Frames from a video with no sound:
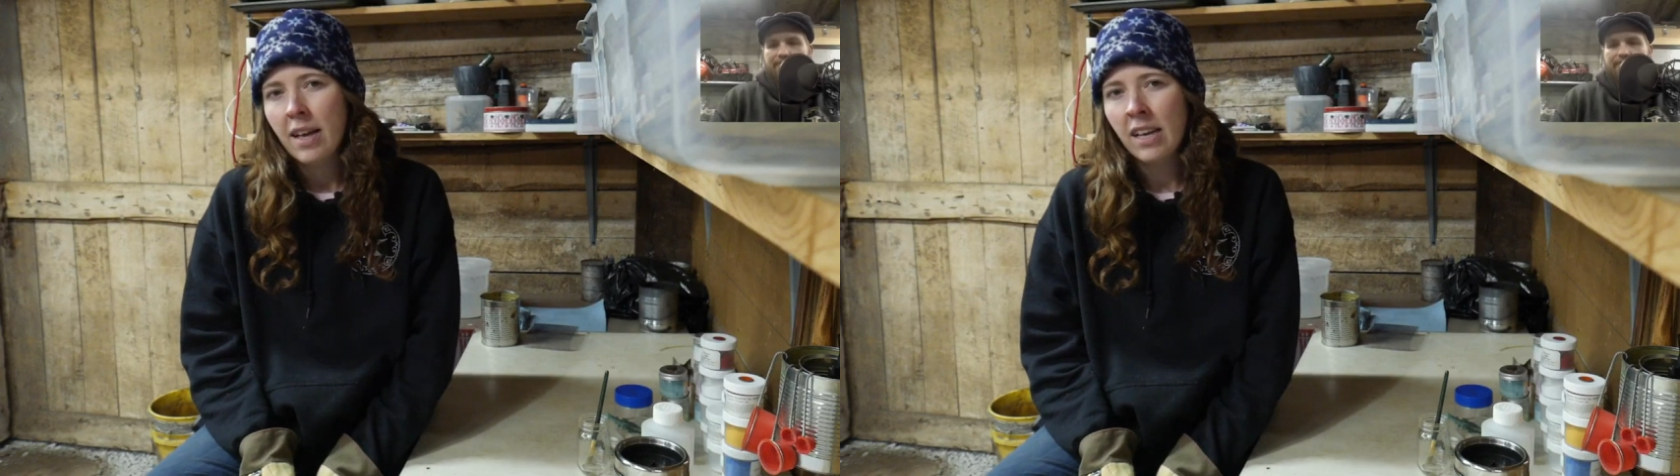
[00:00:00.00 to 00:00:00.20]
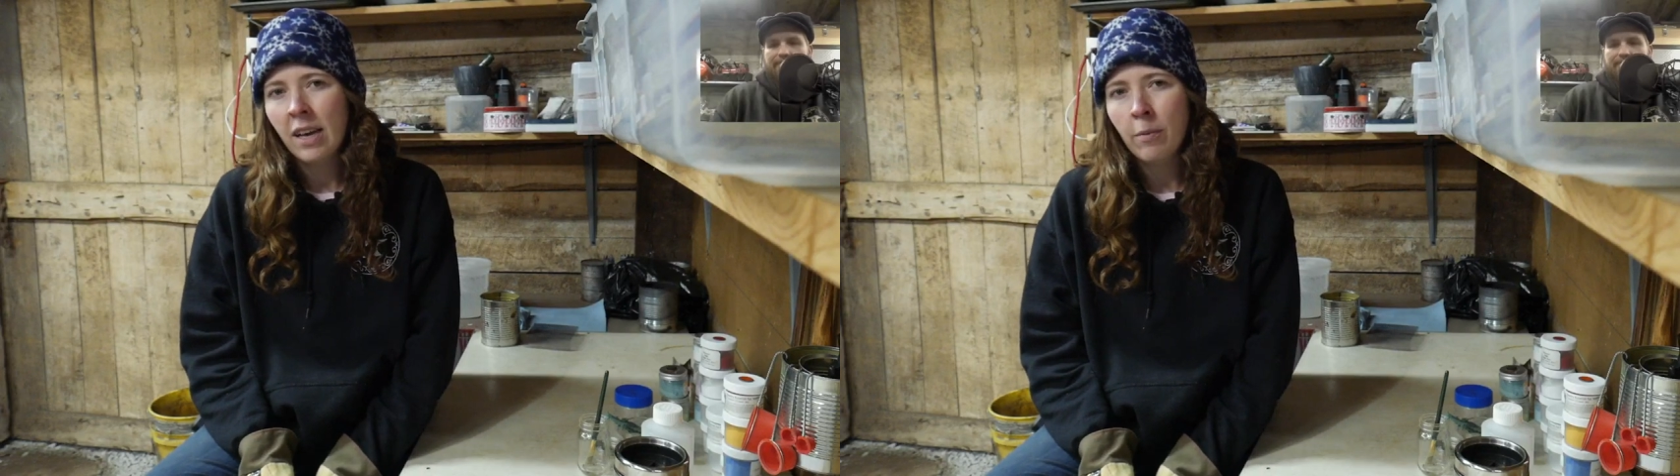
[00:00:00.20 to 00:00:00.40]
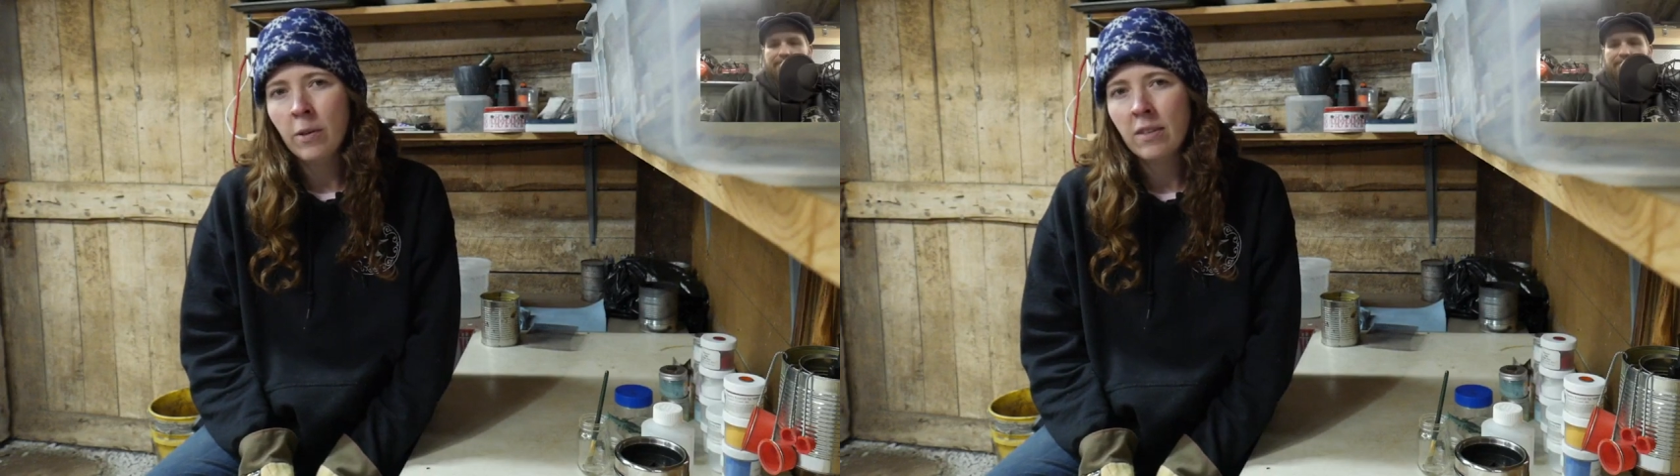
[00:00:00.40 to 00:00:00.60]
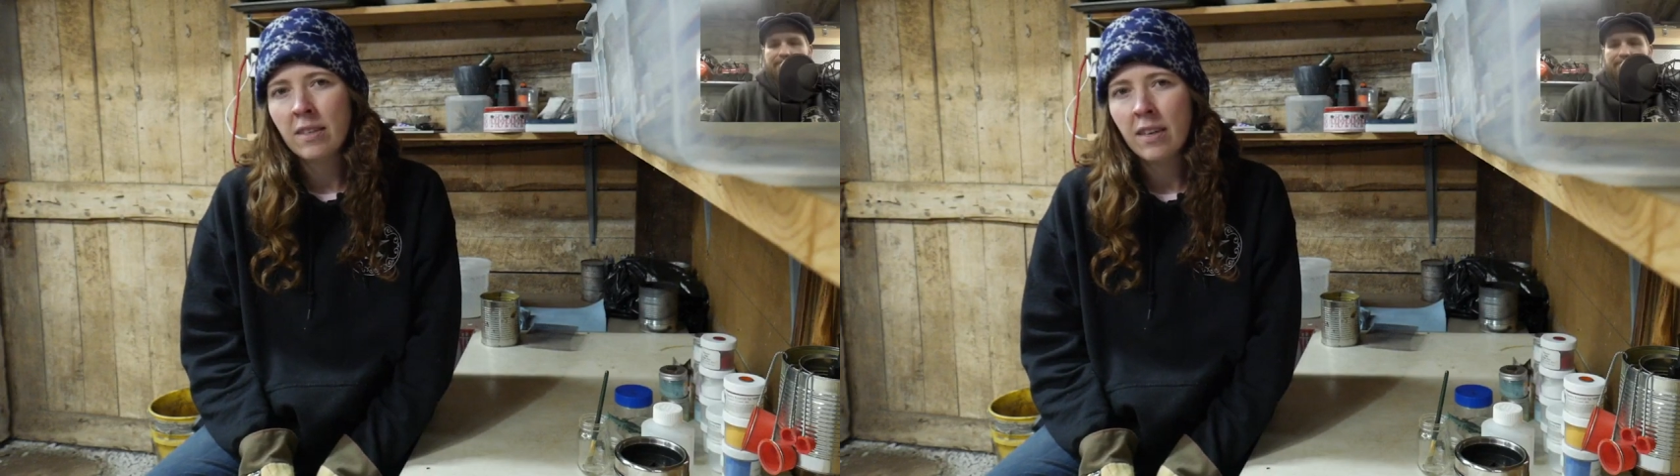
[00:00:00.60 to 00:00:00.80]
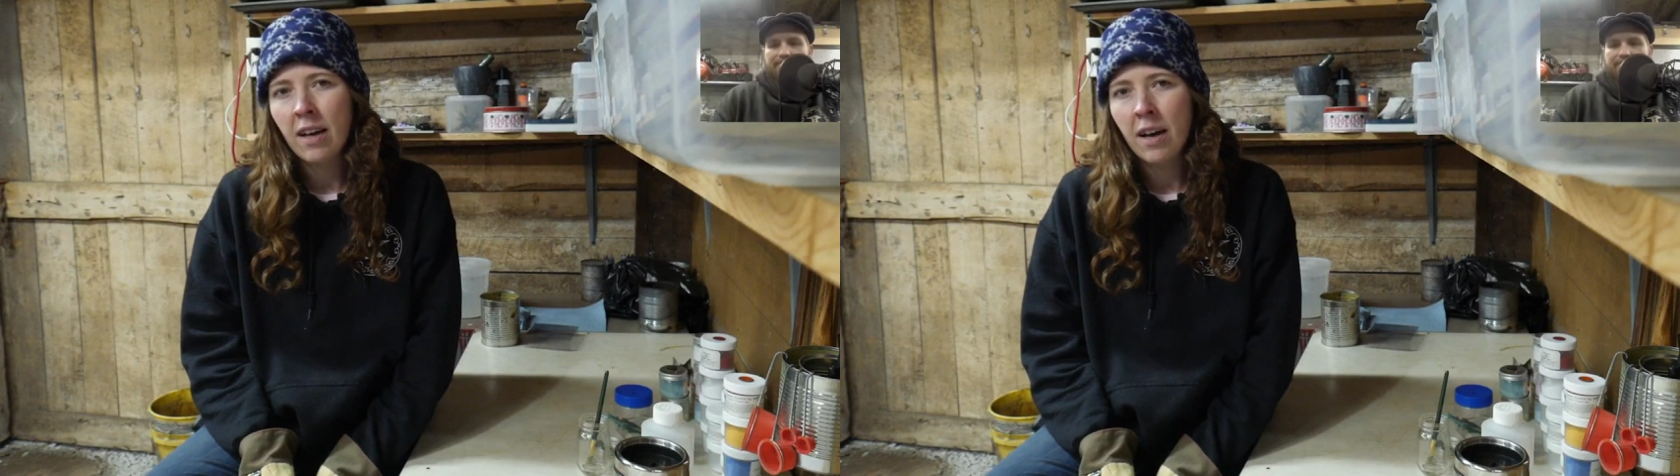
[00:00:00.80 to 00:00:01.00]

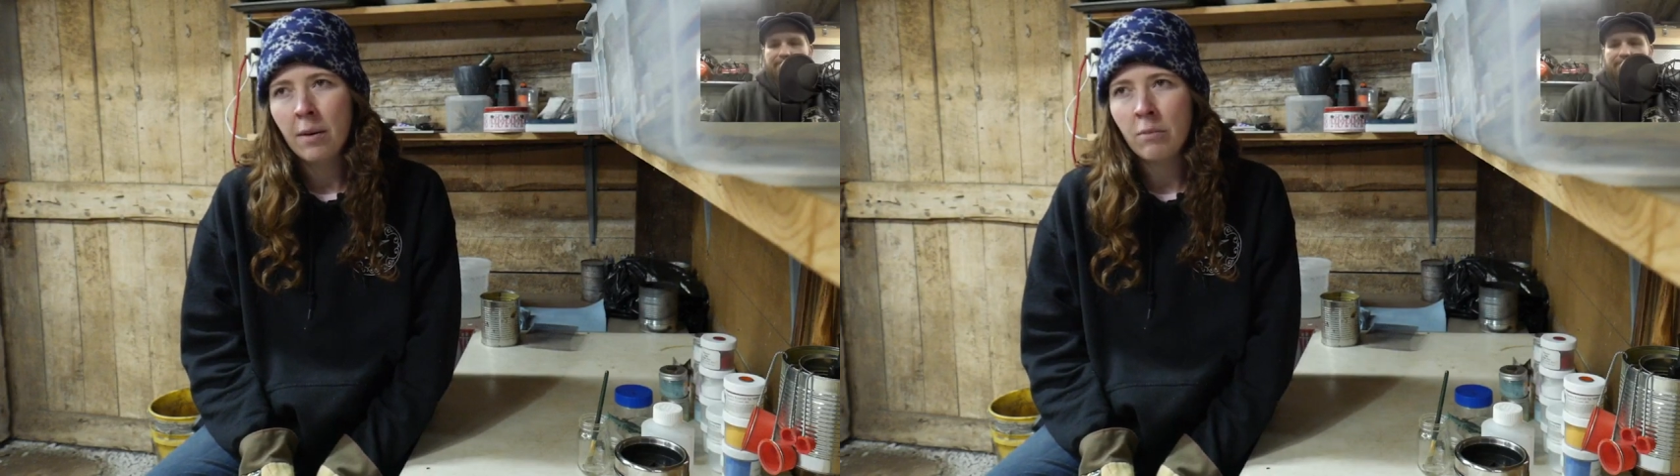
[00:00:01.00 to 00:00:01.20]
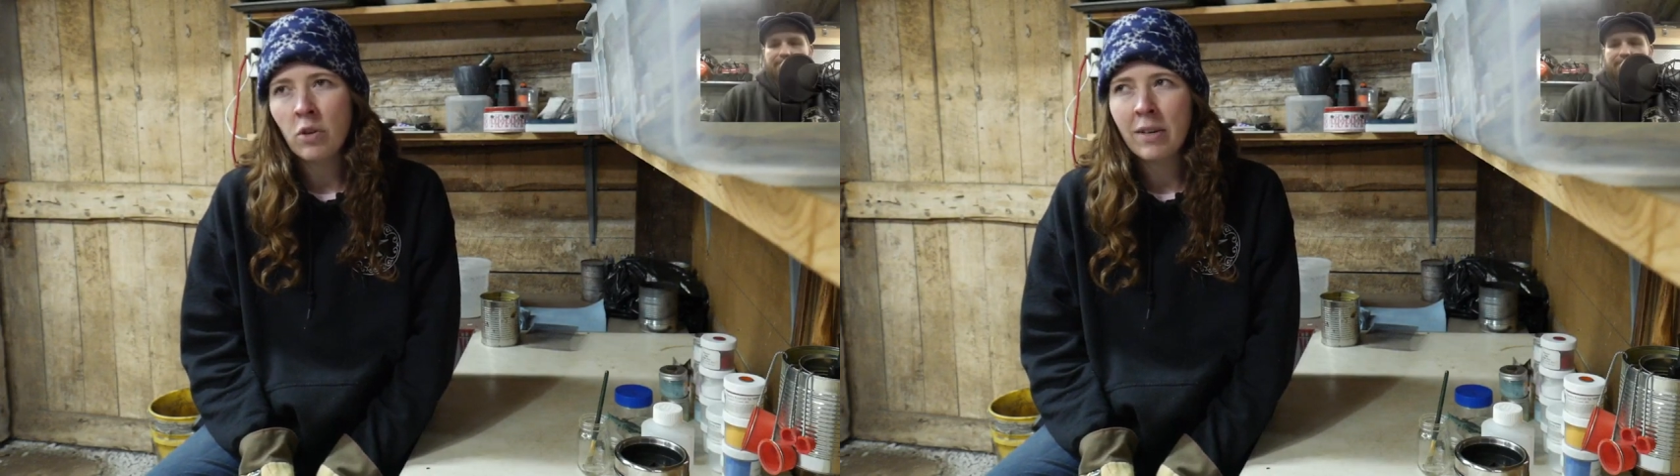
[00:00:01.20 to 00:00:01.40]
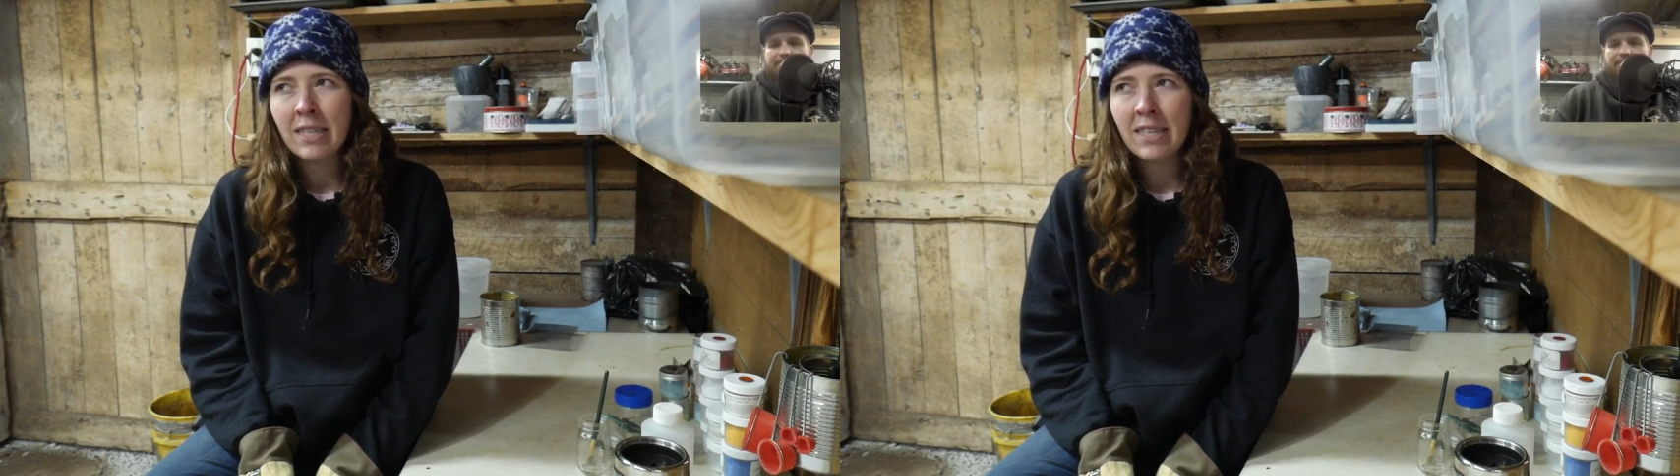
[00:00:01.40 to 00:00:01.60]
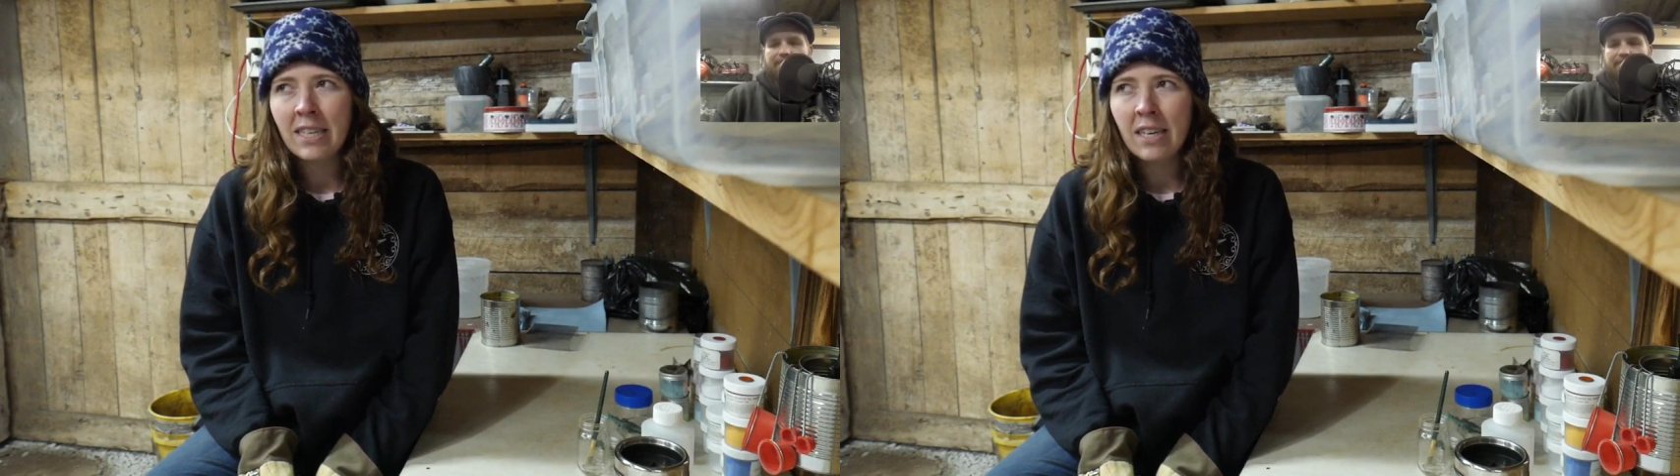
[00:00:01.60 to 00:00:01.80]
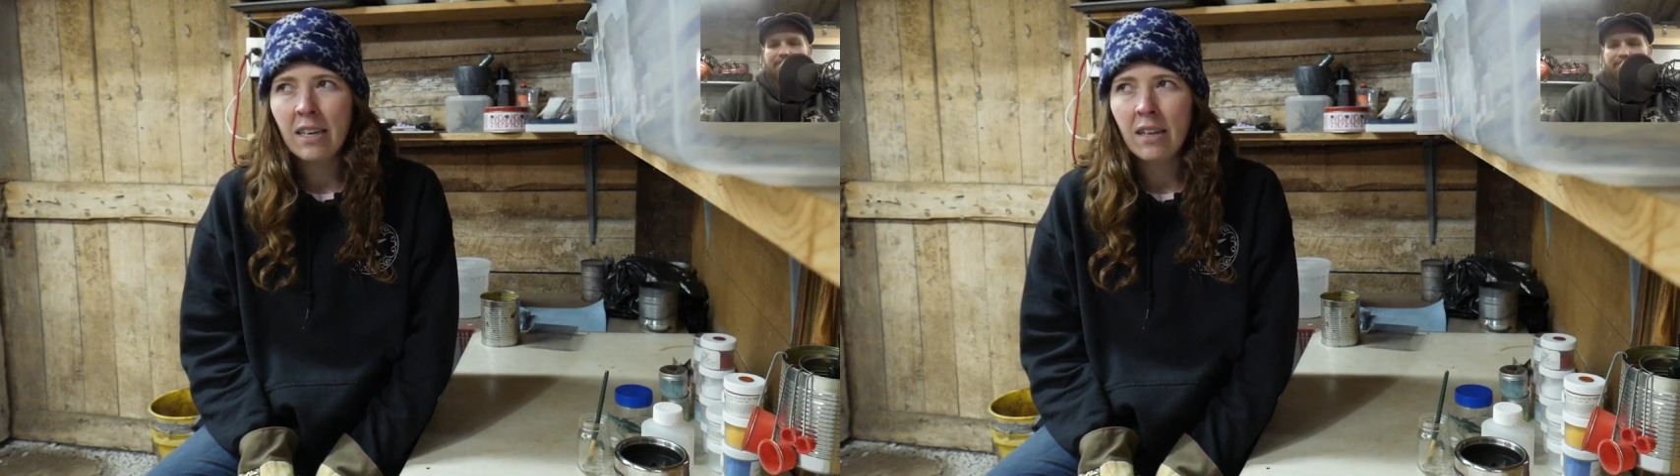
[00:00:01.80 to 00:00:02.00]
enamels, um, you can
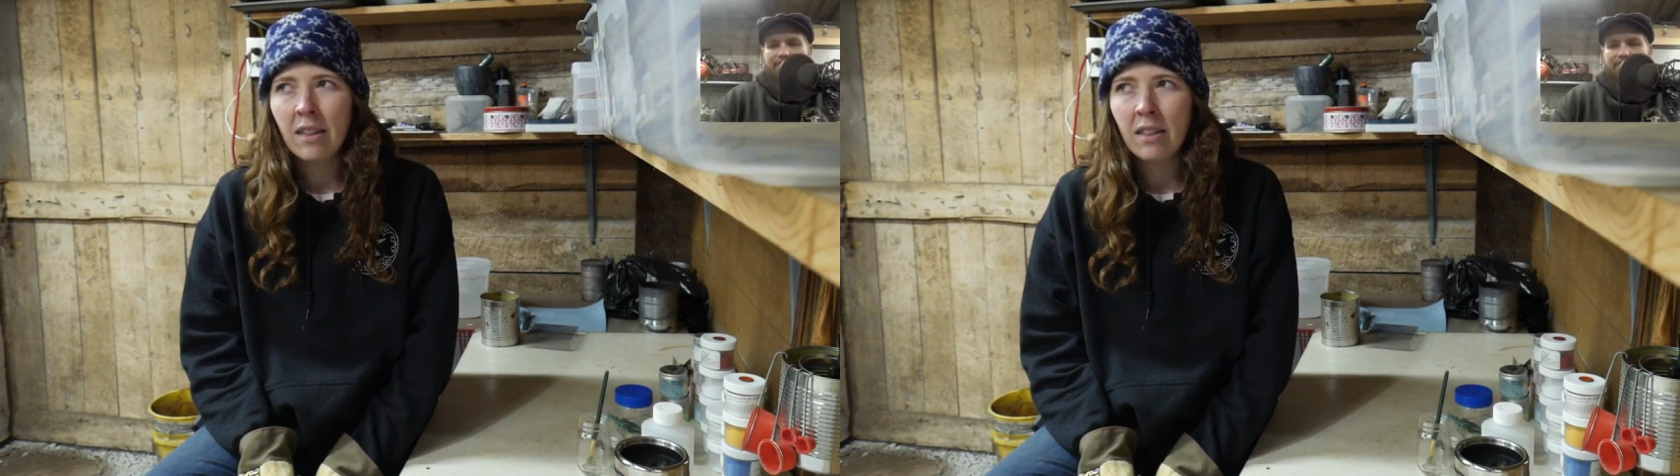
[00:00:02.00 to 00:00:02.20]
see